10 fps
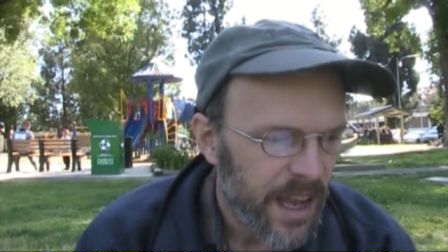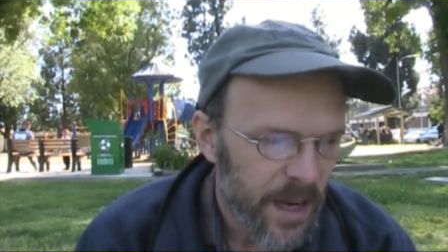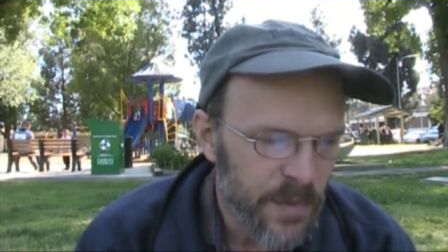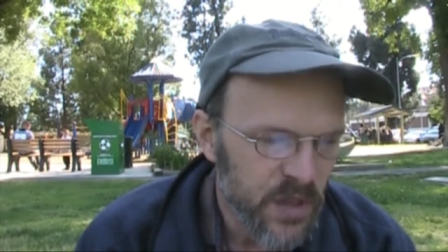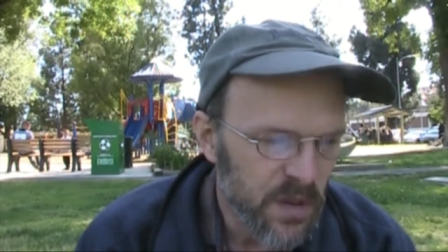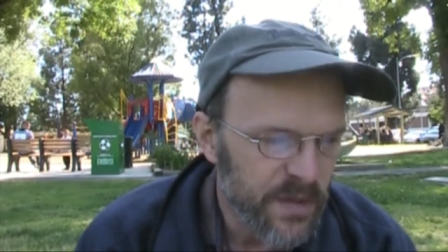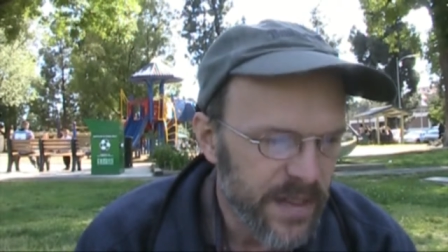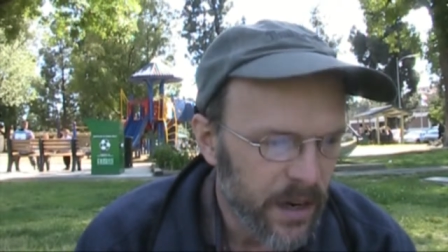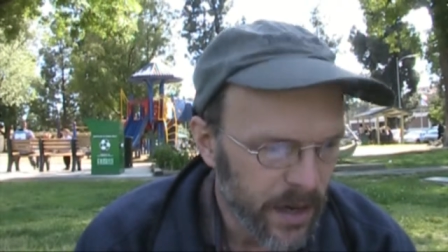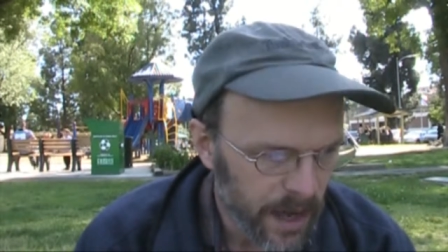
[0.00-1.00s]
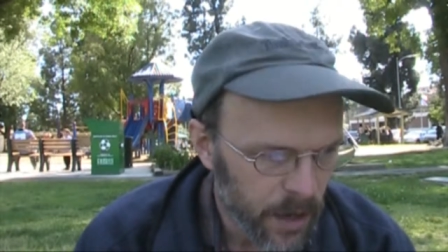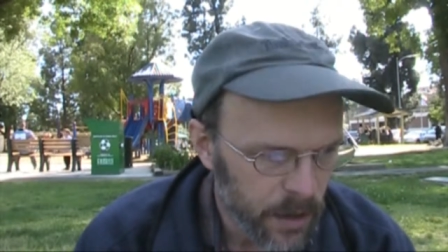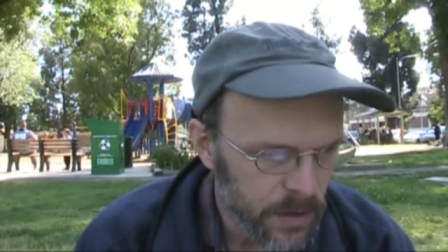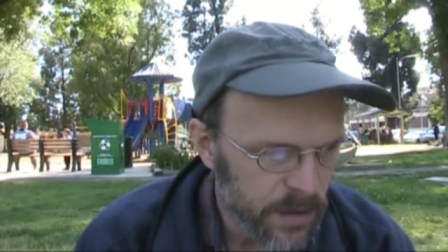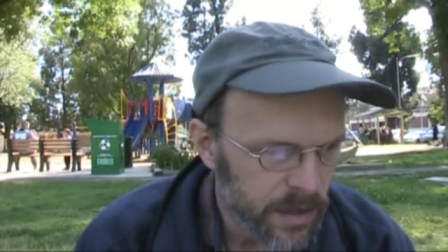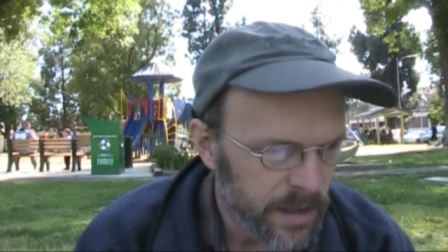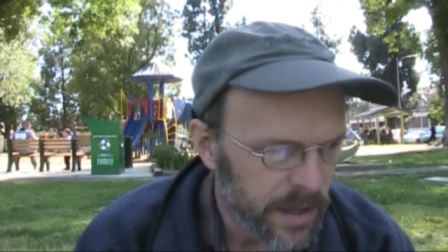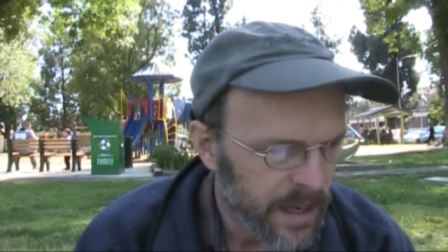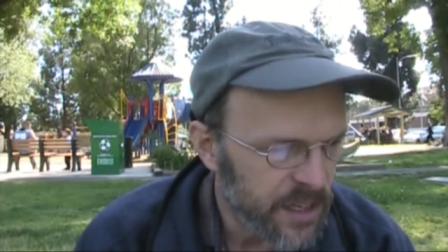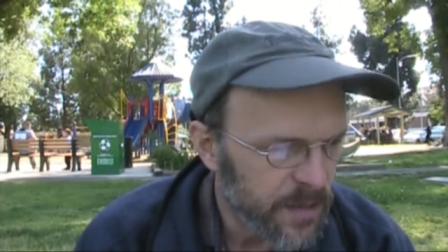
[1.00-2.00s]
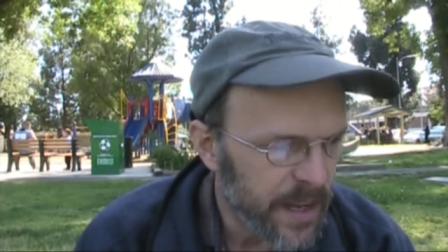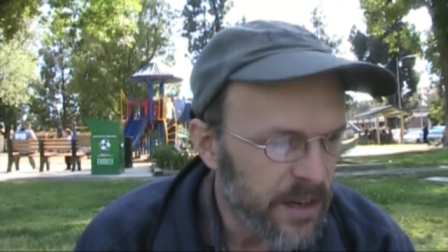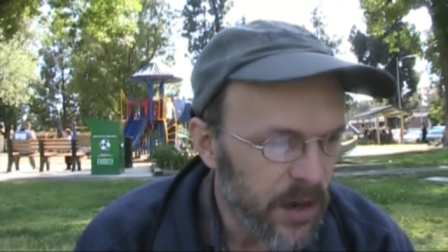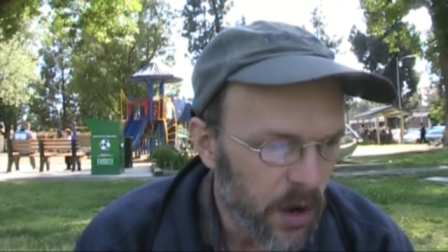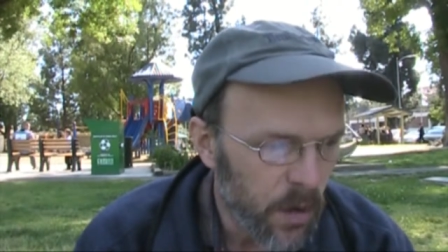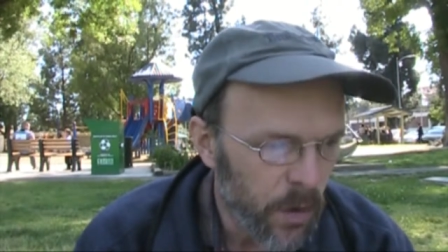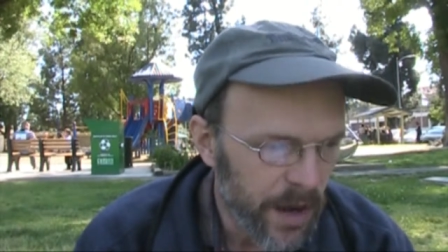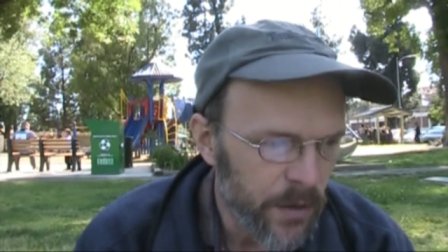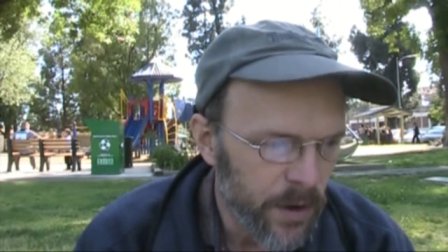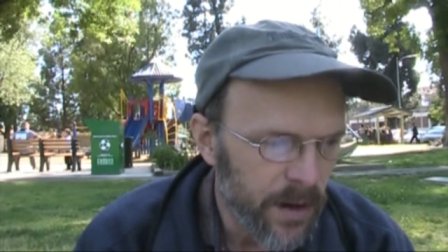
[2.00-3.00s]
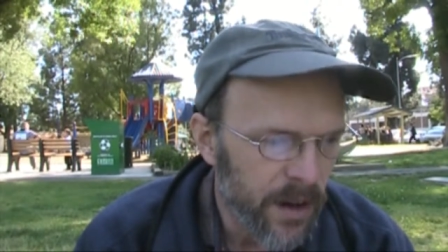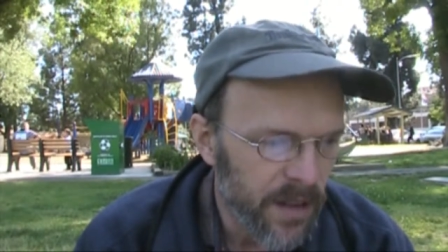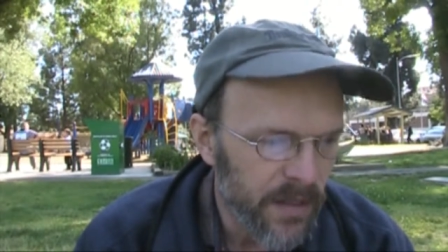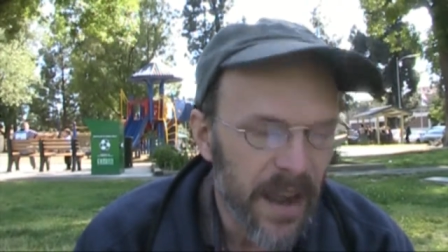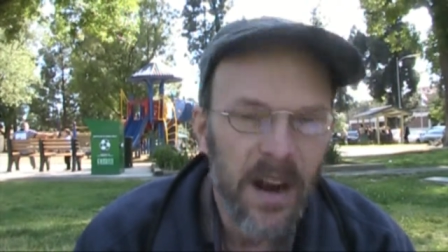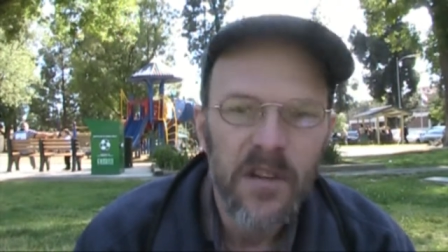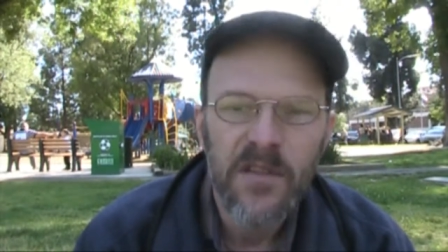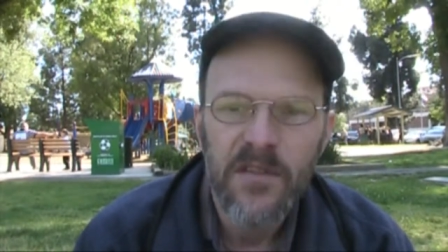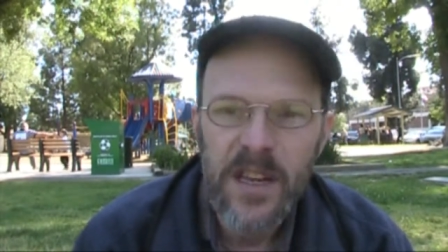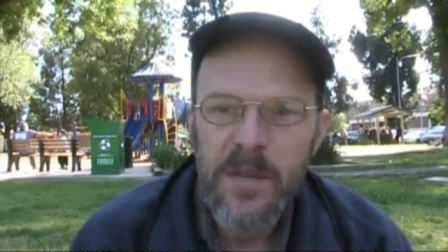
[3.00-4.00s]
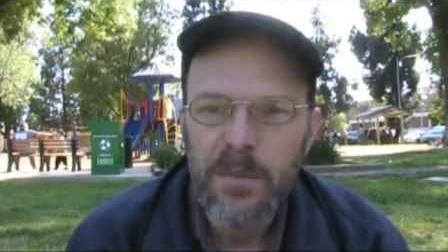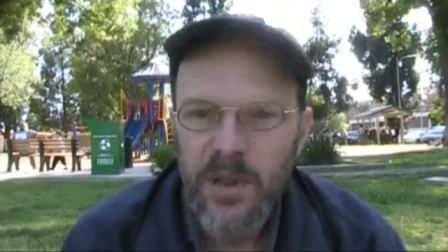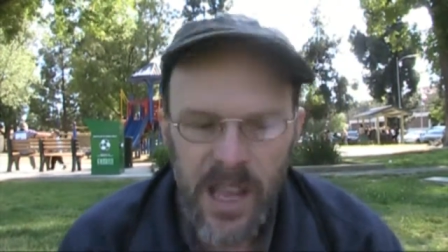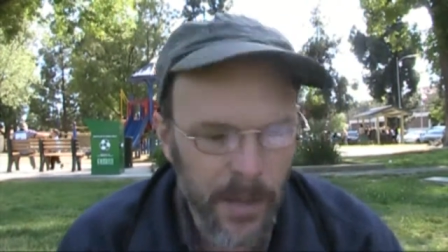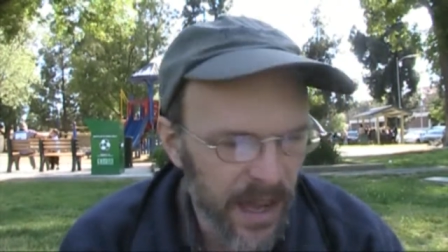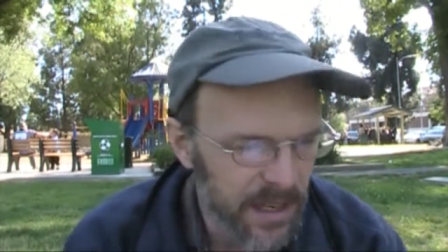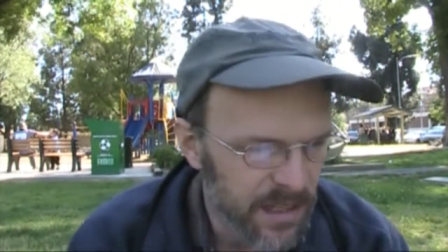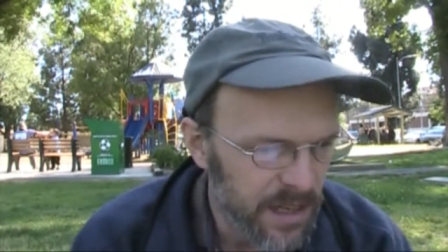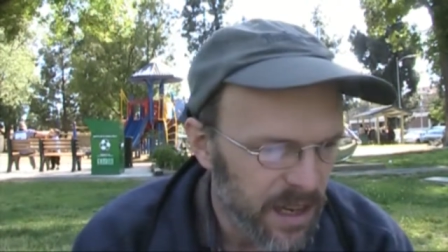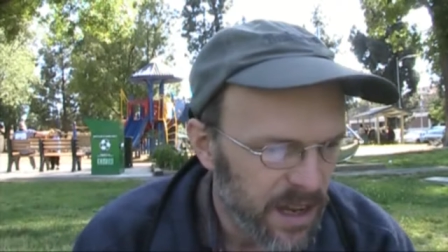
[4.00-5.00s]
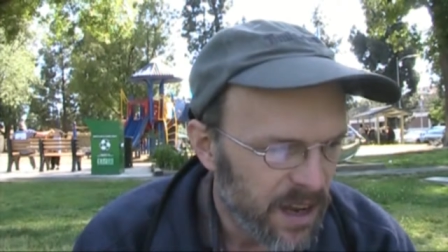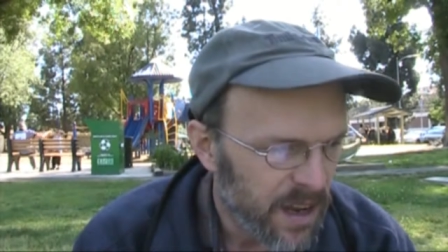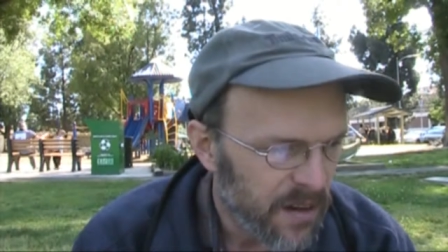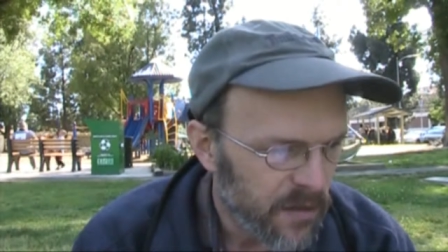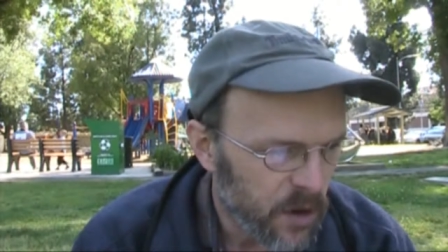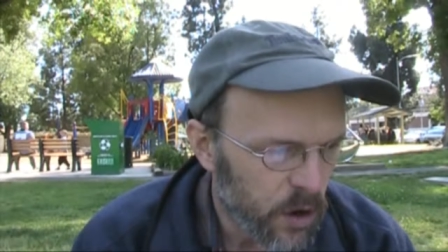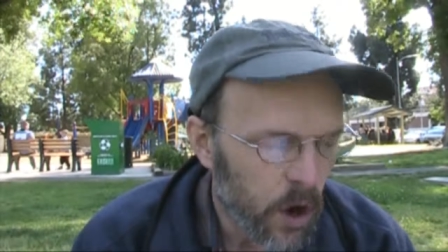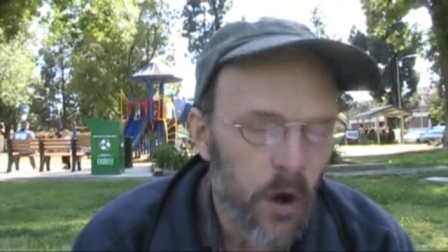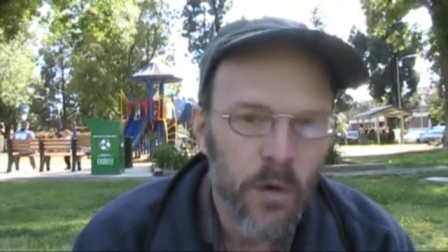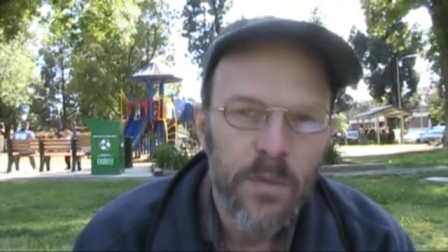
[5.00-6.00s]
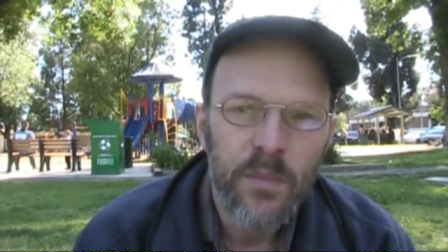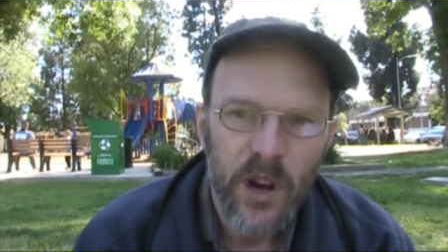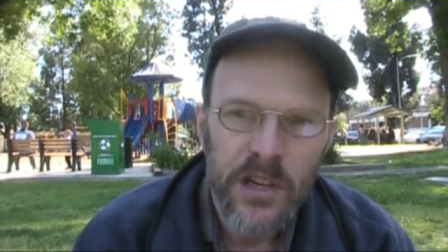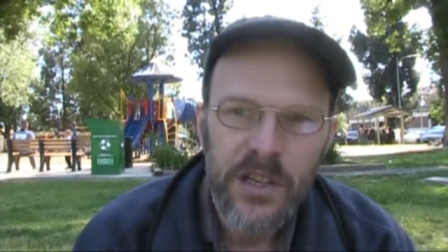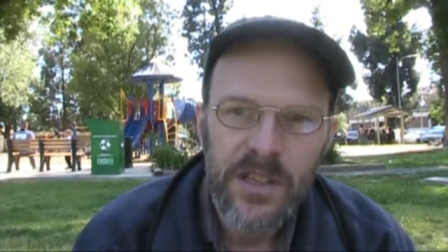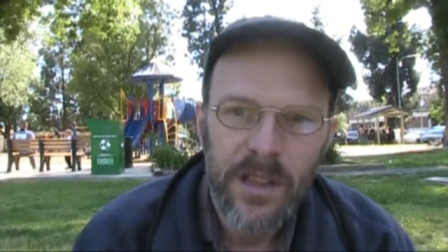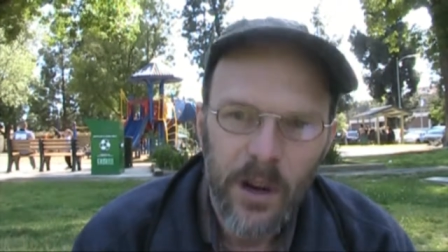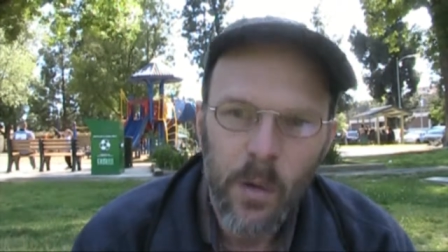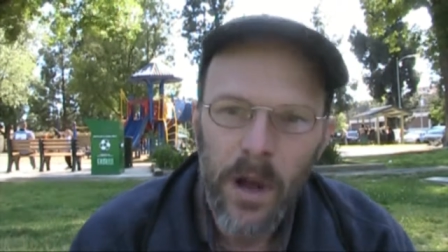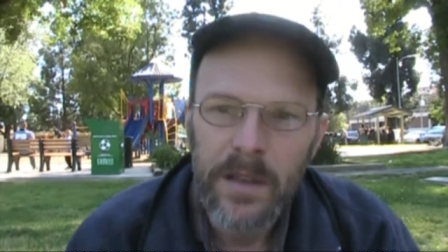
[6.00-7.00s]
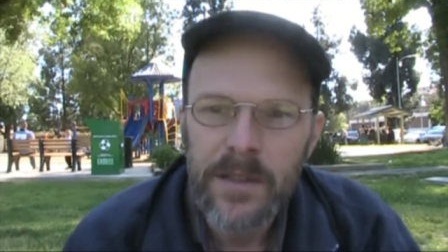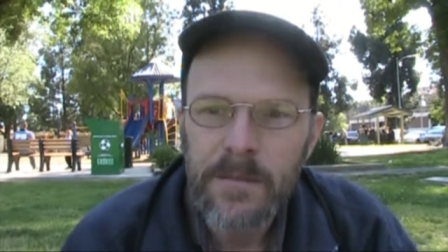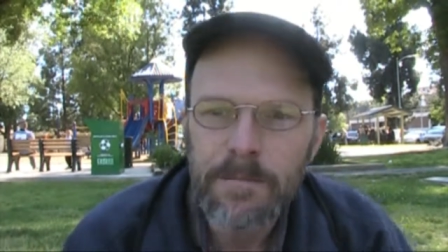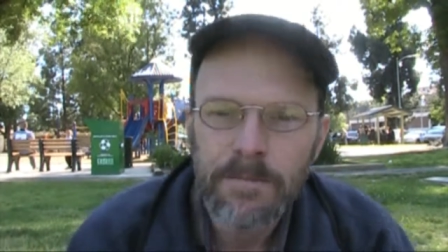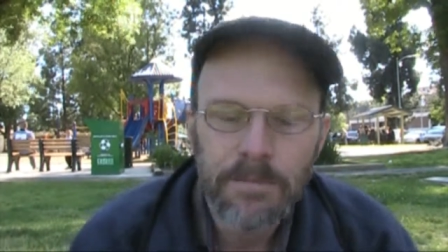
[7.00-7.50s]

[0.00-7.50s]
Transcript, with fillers: and observes their characters that she may know whether or not they are fit playmates for her own precious little ones.